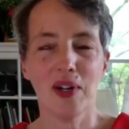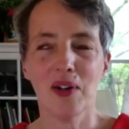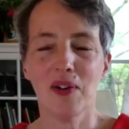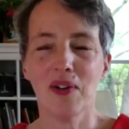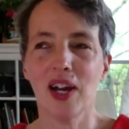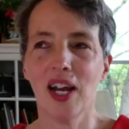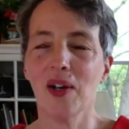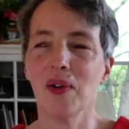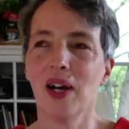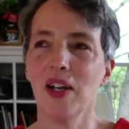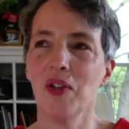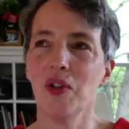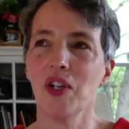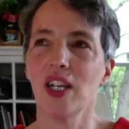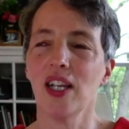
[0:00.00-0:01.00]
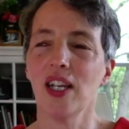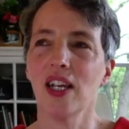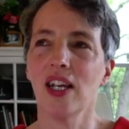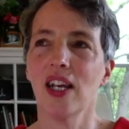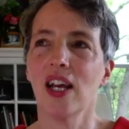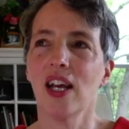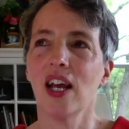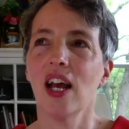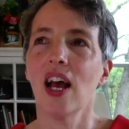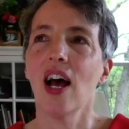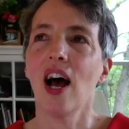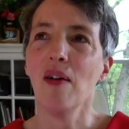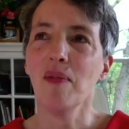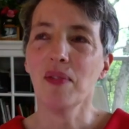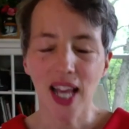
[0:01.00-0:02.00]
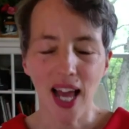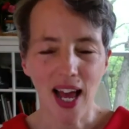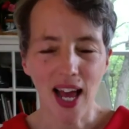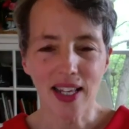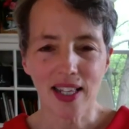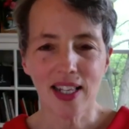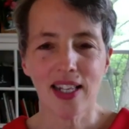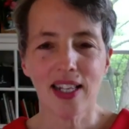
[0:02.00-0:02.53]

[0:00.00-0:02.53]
what a great question. Um, yes,